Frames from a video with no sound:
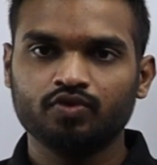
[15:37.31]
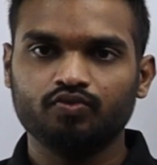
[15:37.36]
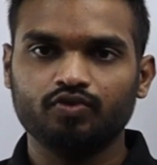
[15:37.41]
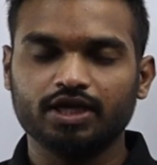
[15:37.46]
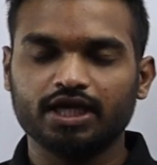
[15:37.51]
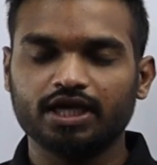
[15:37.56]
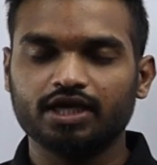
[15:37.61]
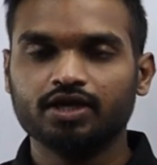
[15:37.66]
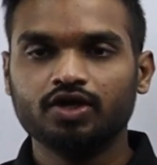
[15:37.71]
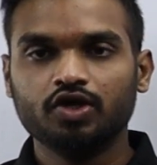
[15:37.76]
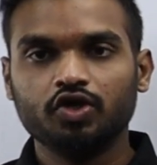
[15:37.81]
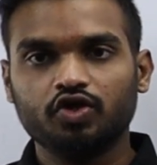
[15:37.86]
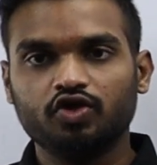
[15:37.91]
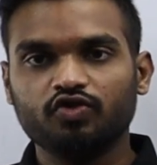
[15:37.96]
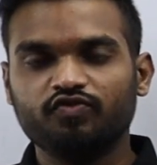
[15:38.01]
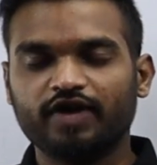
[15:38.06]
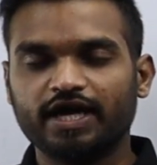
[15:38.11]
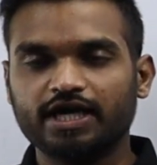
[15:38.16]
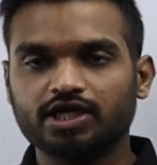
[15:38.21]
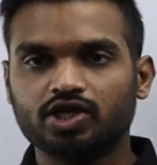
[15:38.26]
Okay,
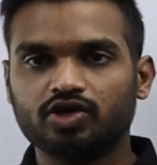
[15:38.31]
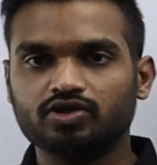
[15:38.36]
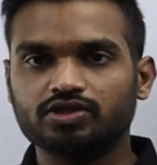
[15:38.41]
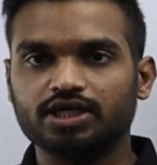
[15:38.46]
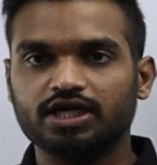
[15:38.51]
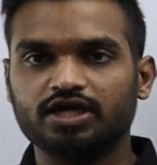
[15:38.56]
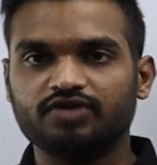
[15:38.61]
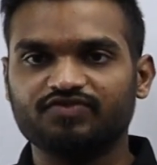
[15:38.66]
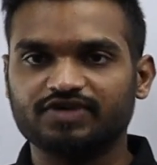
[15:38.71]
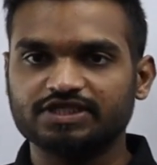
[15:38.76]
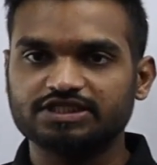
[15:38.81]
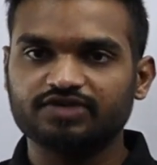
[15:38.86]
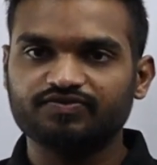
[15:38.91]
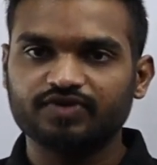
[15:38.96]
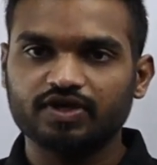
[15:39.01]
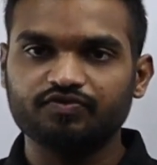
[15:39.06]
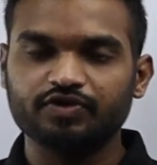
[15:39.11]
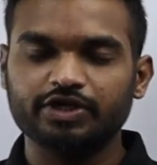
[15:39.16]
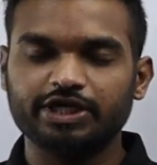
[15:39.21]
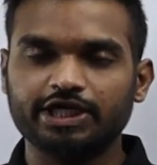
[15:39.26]
to find out that, first of
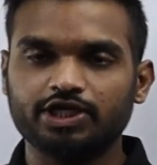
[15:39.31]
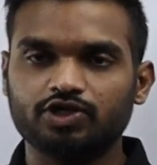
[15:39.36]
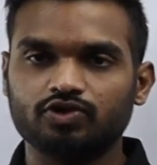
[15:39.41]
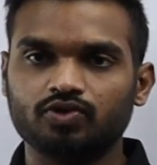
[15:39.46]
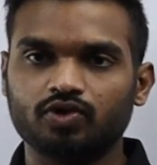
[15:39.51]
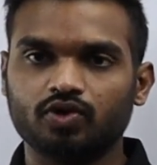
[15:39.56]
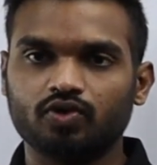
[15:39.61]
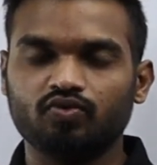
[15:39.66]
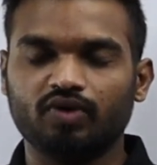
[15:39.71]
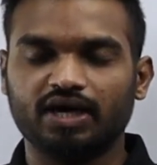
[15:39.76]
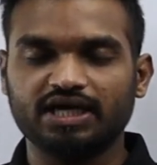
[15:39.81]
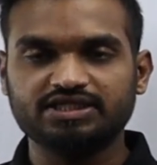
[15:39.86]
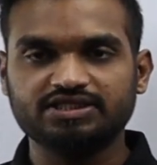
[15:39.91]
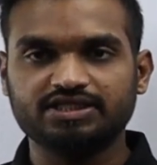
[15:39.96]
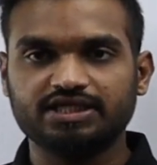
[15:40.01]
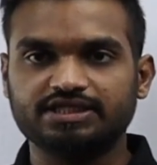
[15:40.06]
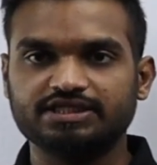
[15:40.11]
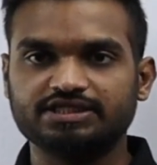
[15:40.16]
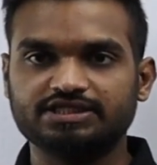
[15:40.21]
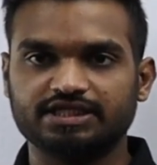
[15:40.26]
all we need to know what
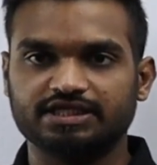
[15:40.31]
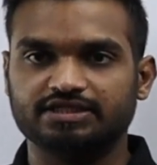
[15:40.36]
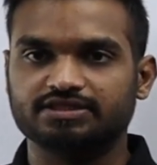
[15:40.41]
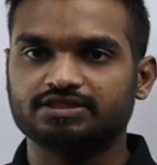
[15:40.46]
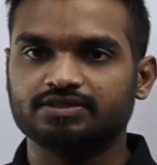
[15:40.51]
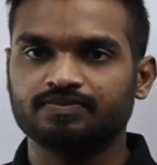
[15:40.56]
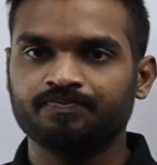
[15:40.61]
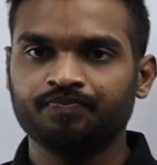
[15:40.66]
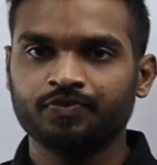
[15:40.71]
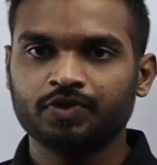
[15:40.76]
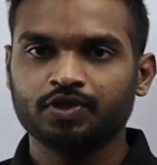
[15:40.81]
is the distance.